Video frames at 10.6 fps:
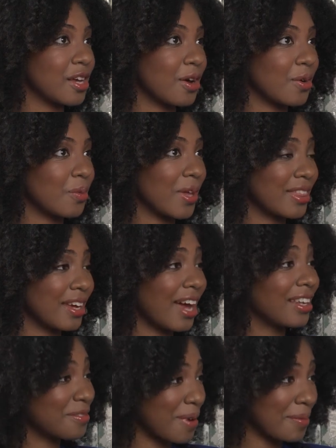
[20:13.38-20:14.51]
So one thing,
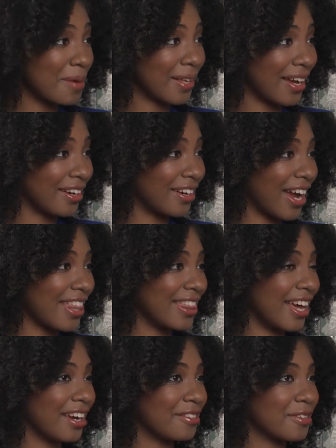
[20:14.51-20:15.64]
I live by my planner, and
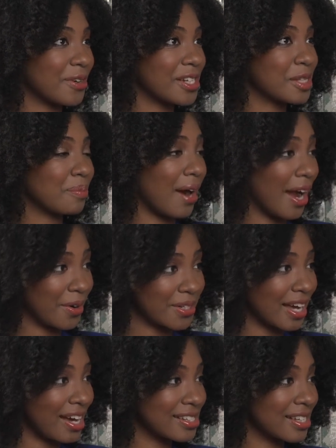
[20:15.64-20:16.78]
then of course
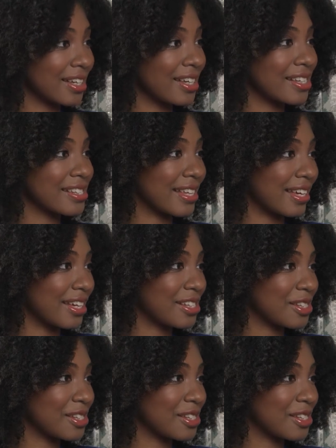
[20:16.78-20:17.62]
prioritizing is key.